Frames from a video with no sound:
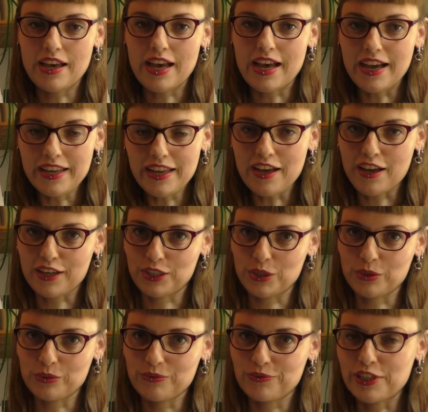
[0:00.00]
I
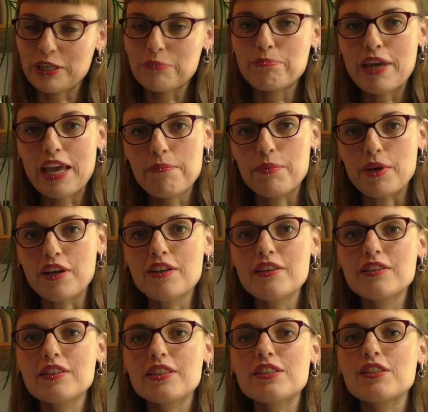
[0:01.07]
argue that Pepper
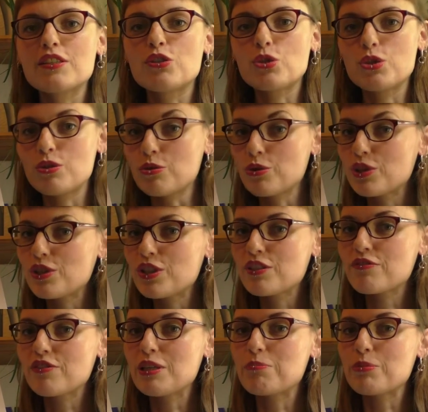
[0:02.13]
is
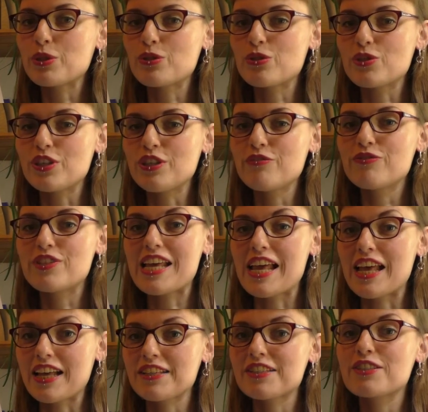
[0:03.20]
intuitively perceived
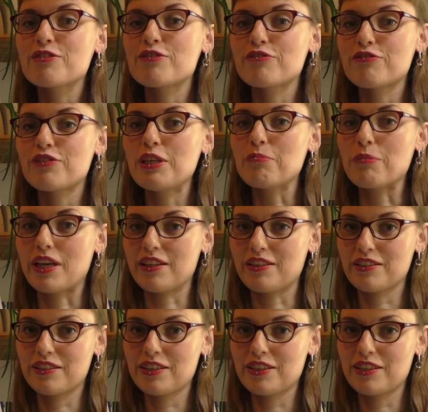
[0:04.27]
as female